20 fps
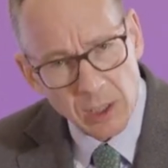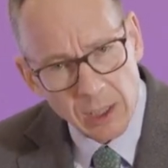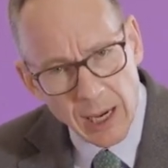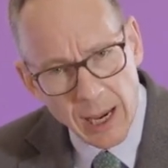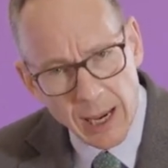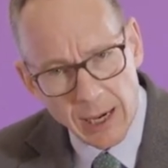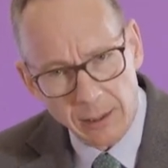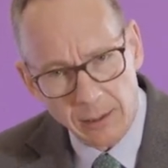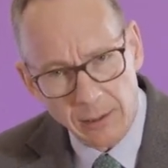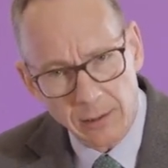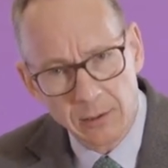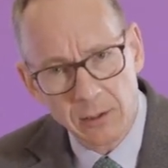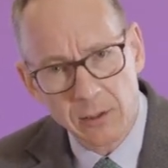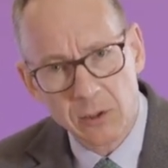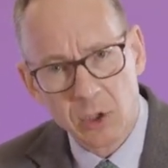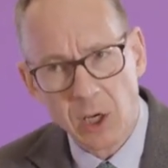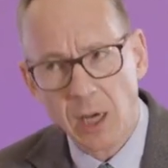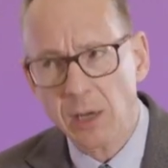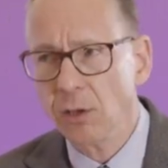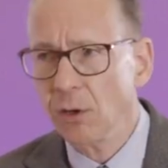again
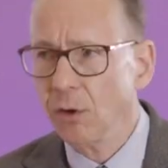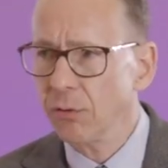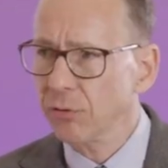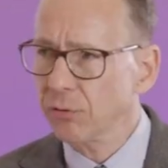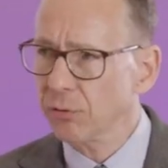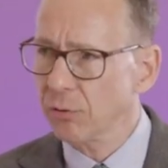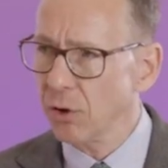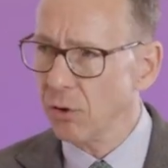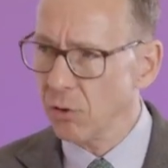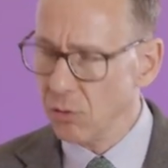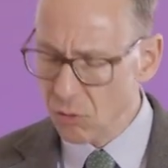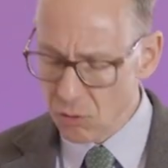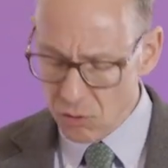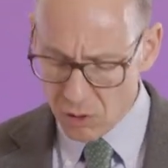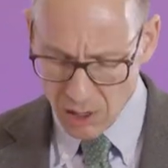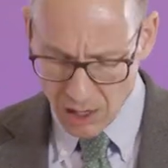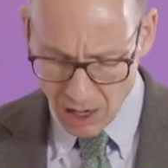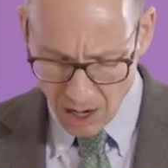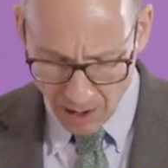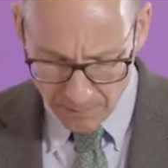take you through
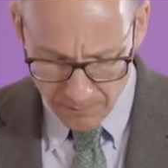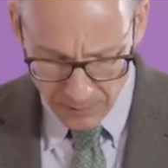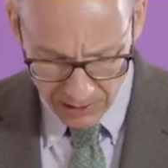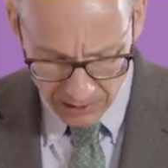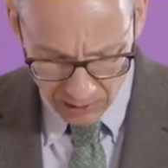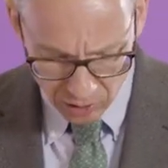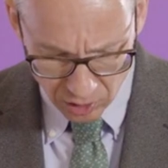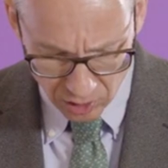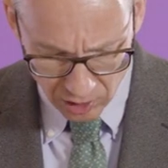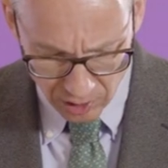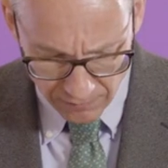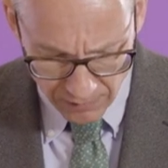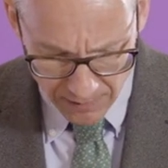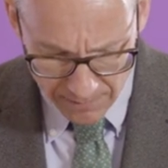a piece of